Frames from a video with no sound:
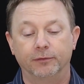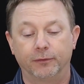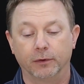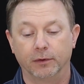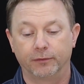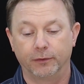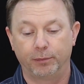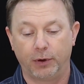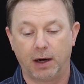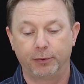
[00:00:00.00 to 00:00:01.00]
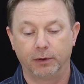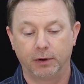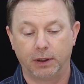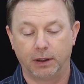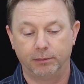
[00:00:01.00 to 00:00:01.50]
for
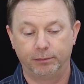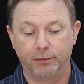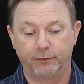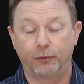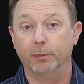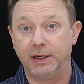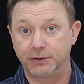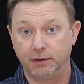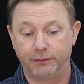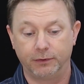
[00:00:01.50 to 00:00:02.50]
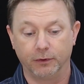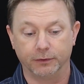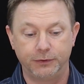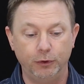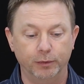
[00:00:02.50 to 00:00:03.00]
proper formation of the
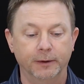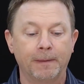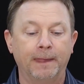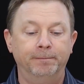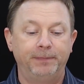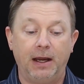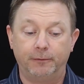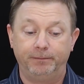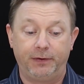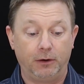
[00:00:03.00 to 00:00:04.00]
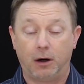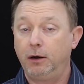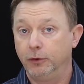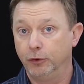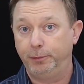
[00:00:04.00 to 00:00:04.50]
neural tube. Now, there
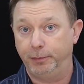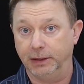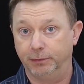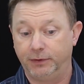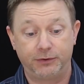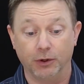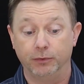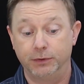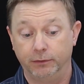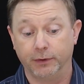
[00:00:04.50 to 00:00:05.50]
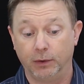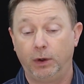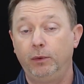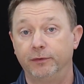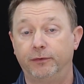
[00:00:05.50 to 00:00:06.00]
are a group of people that don't do very
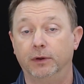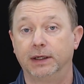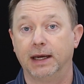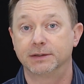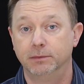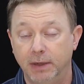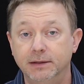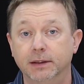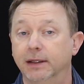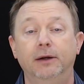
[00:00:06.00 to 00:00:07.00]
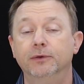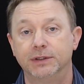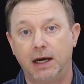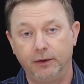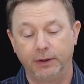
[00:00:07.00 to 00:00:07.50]
well with folic acid mentally. They don't
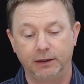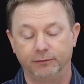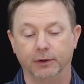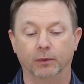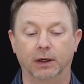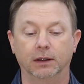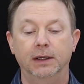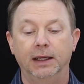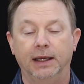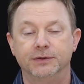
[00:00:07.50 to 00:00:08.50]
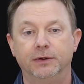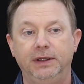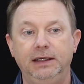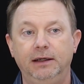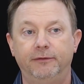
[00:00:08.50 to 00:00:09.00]
tolerate it very well, and so
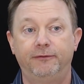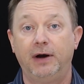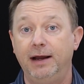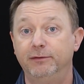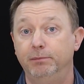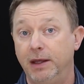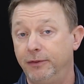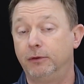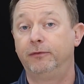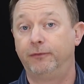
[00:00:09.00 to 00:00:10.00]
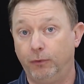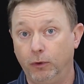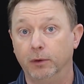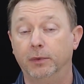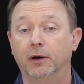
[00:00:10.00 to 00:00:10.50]
they need a 5-methyl
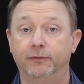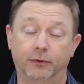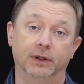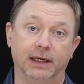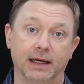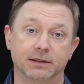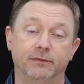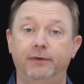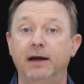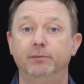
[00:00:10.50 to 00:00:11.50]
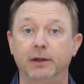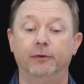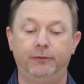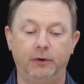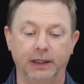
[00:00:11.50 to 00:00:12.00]
form of folic acid,
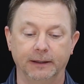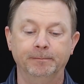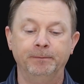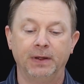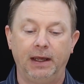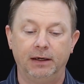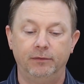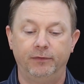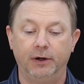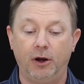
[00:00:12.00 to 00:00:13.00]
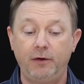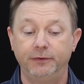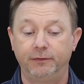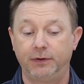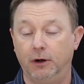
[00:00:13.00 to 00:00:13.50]
5-methylfolate. And very
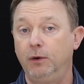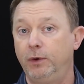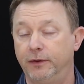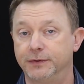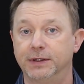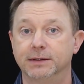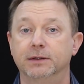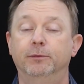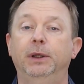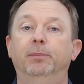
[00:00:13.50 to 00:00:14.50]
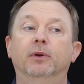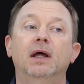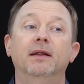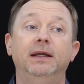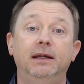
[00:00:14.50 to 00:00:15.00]
often, if they are one of those sensitive people,
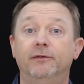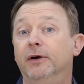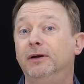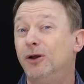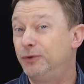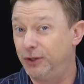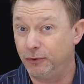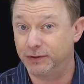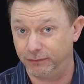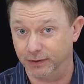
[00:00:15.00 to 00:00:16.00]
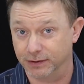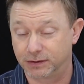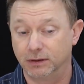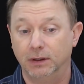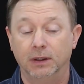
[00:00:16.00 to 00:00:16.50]
they need a very low dose of
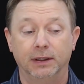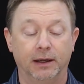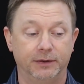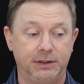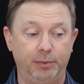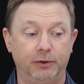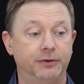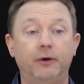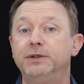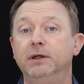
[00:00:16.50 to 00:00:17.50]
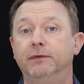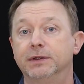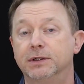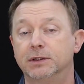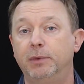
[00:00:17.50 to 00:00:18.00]
this. Now, the typical dosing of
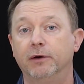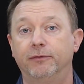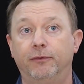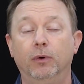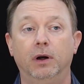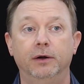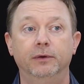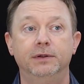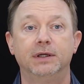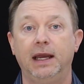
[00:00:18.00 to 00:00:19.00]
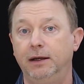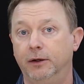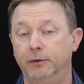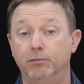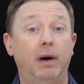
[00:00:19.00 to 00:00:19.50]
this is about 400 to
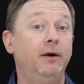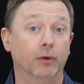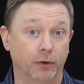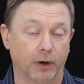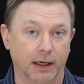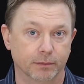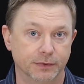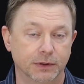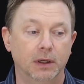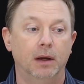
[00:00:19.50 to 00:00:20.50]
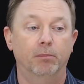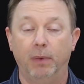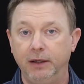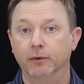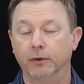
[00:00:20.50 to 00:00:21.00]
800
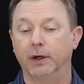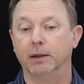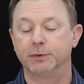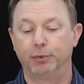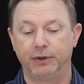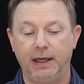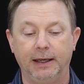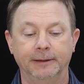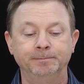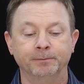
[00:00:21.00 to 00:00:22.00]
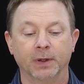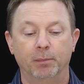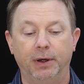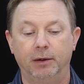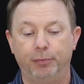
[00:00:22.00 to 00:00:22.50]
micrograms per day,
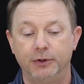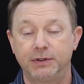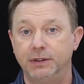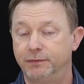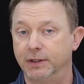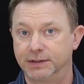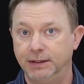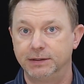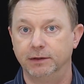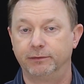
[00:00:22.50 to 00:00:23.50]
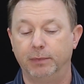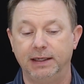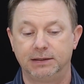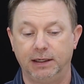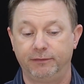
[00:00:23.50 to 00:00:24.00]
but a person that's very sensitive
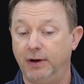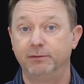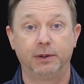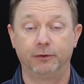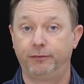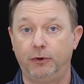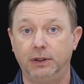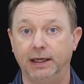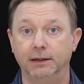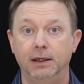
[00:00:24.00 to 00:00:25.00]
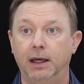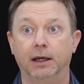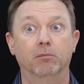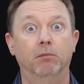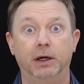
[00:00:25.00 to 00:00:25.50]
might take 5-methylfolate
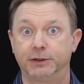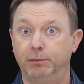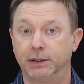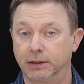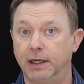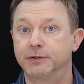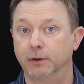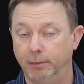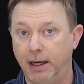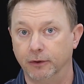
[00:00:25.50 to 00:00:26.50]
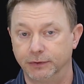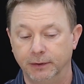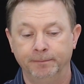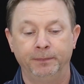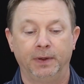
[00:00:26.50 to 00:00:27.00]
at a much, much lesser amount,
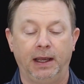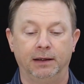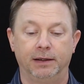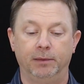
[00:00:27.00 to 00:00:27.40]
and